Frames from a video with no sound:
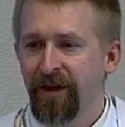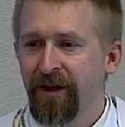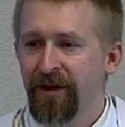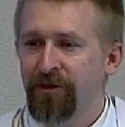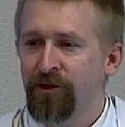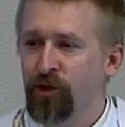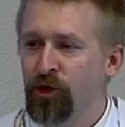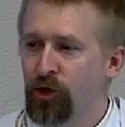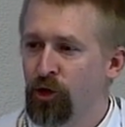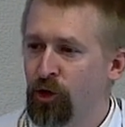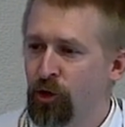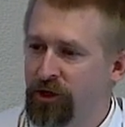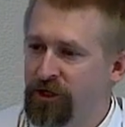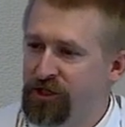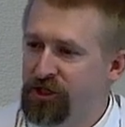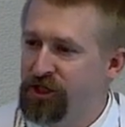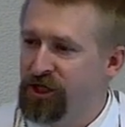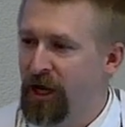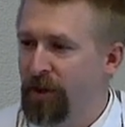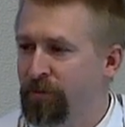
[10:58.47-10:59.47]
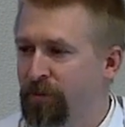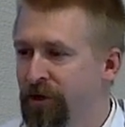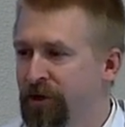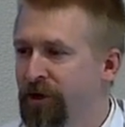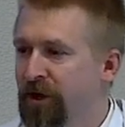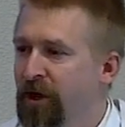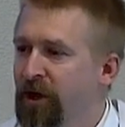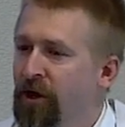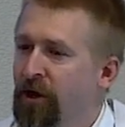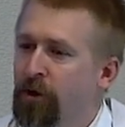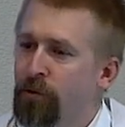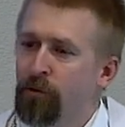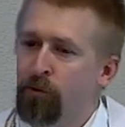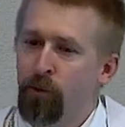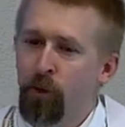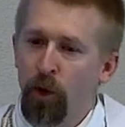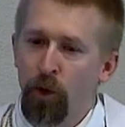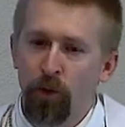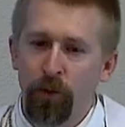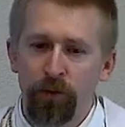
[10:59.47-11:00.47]
The Good Shepherd
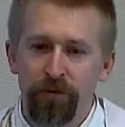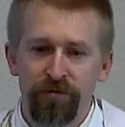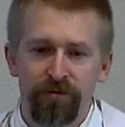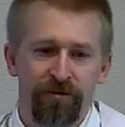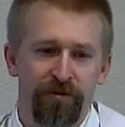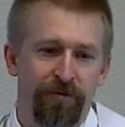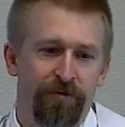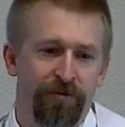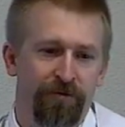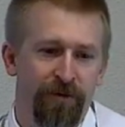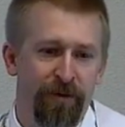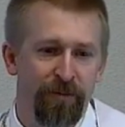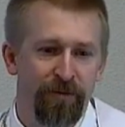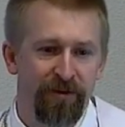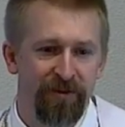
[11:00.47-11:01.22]
rose from the